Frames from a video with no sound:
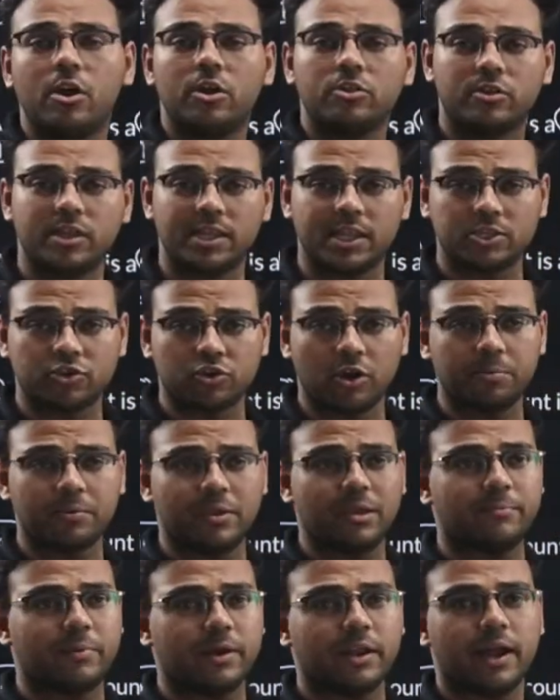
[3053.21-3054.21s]
So as a
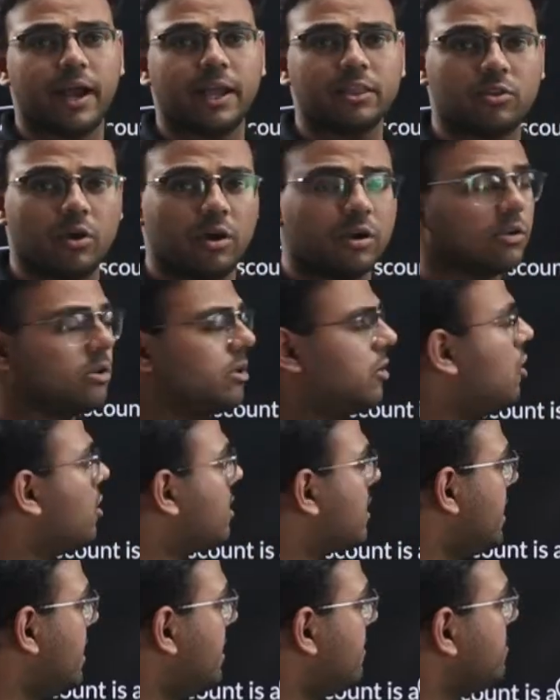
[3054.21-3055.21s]
shopkeeper, I thought,
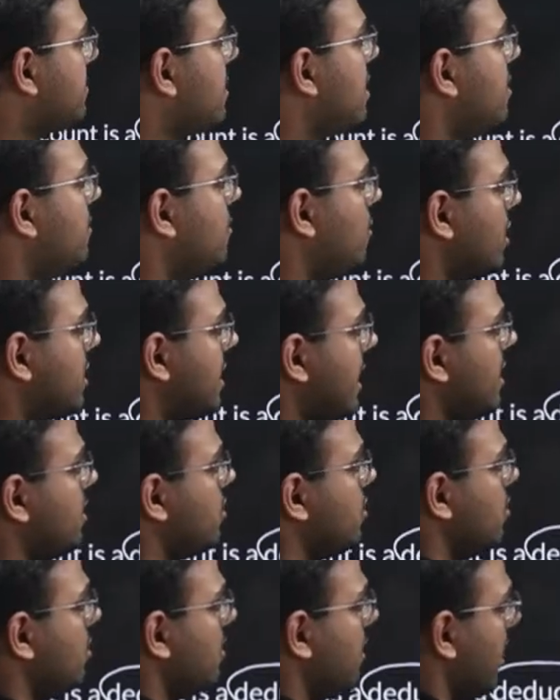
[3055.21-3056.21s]
okay, what I'll
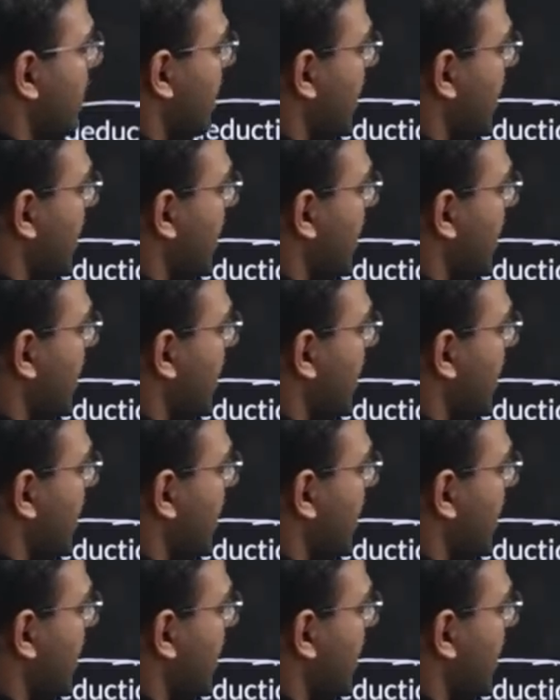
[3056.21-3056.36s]
do,